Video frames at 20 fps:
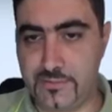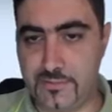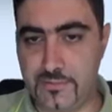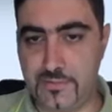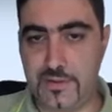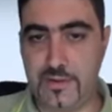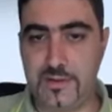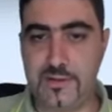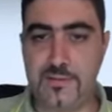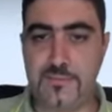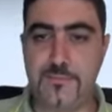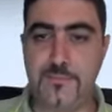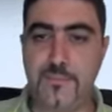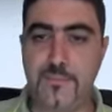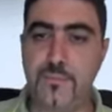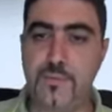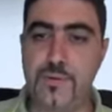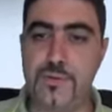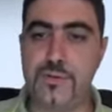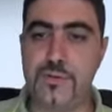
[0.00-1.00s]
right,
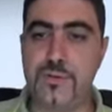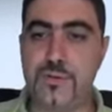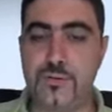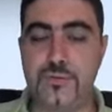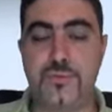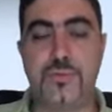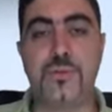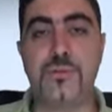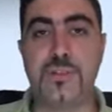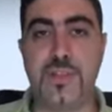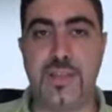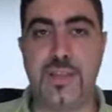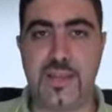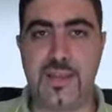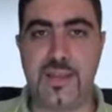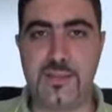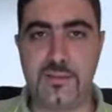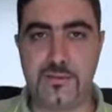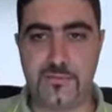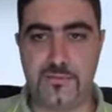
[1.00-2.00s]
which controls the
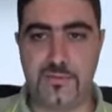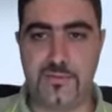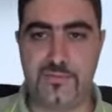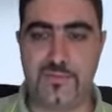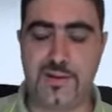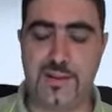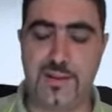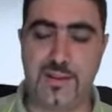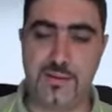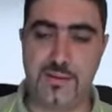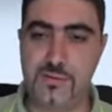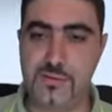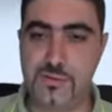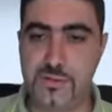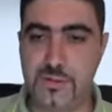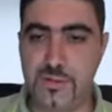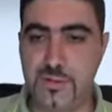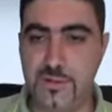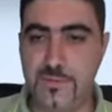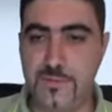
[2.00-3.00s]
height of the
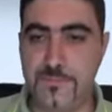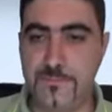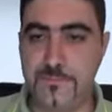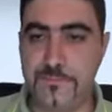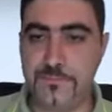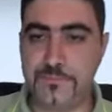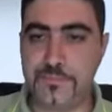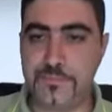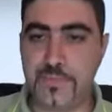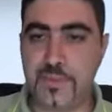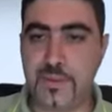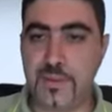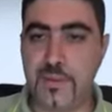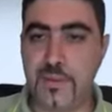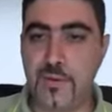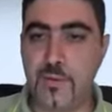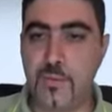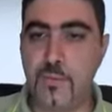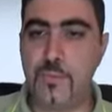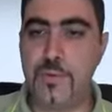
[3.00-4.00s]
flange,
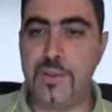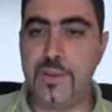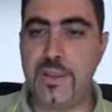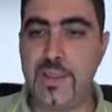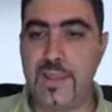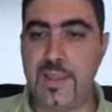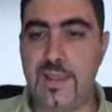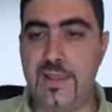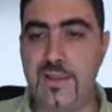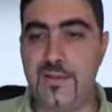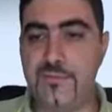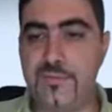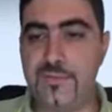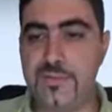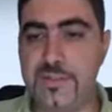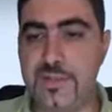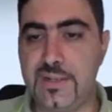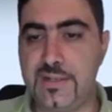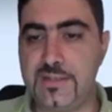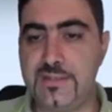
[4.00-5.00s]
we have
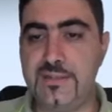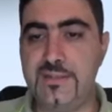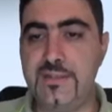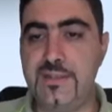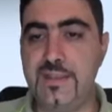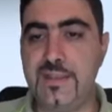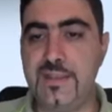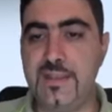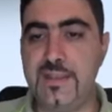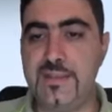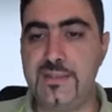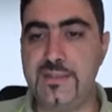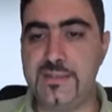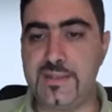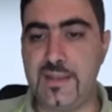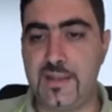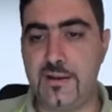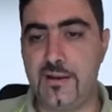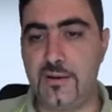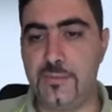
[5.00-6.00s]
selected the
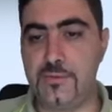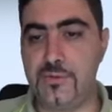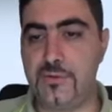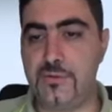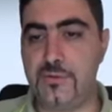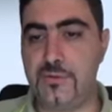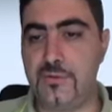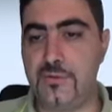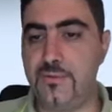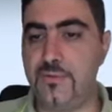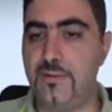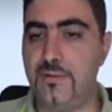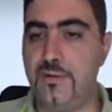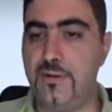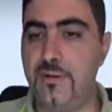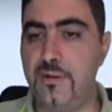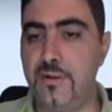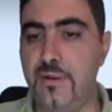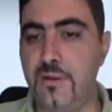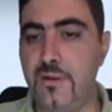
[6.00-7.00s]
inside option. Uh,
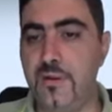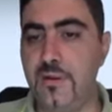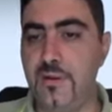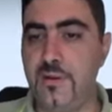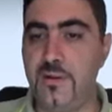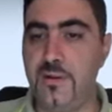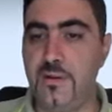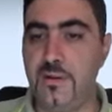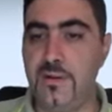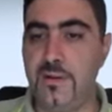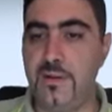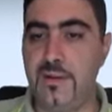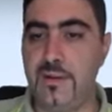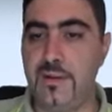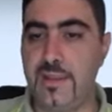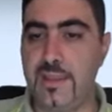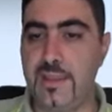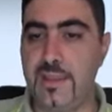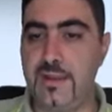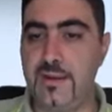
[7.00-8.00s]

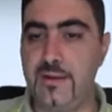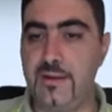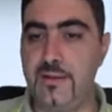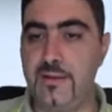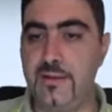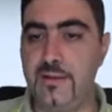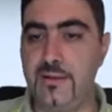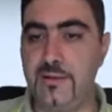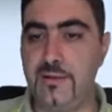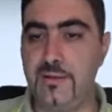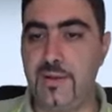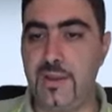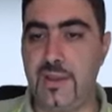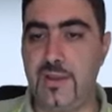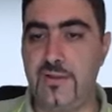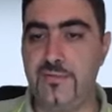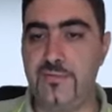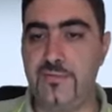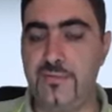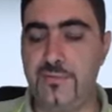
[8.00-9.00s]
Again, you
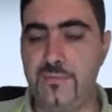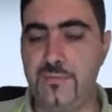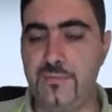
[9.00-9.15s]
have